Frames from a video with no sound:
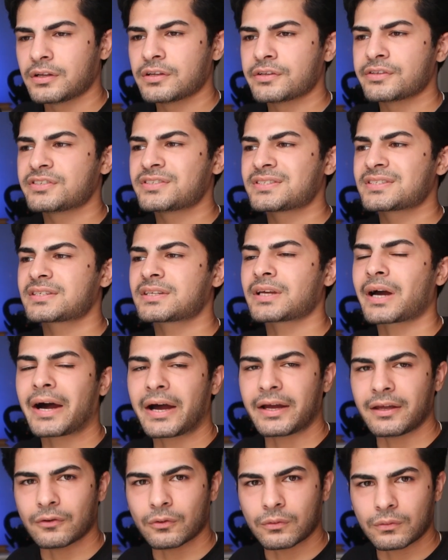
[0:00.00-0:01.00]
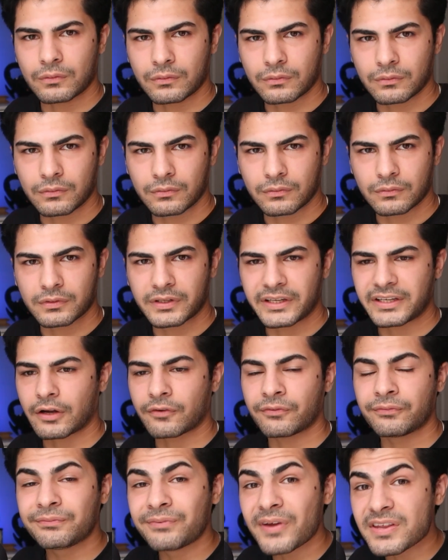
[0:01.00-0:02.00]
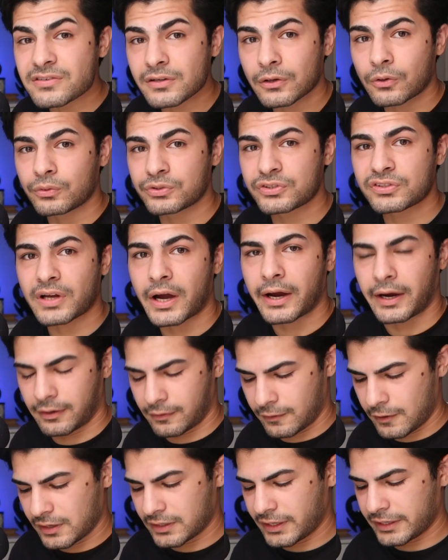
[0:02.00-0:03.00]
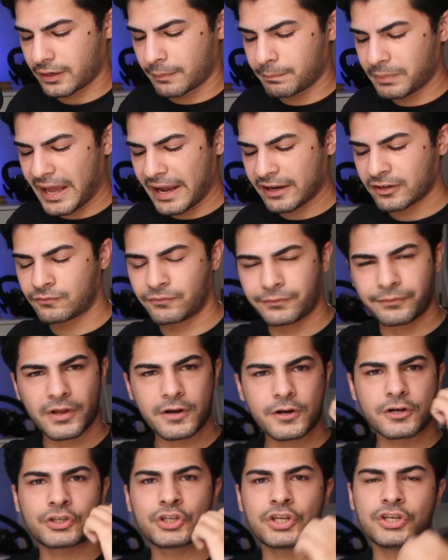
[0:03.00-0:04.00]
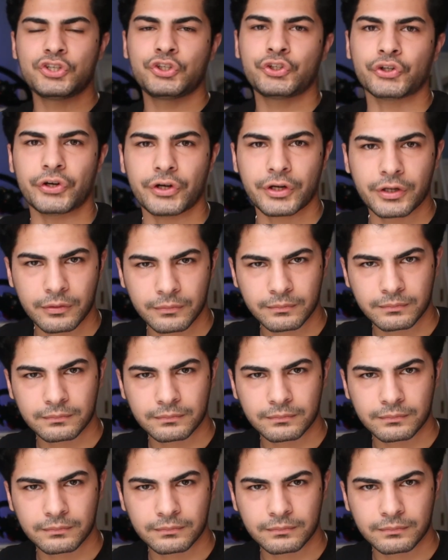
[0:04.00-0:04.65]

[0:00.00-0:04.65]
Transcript: style, like a physical style, like a black fitted t-shirt,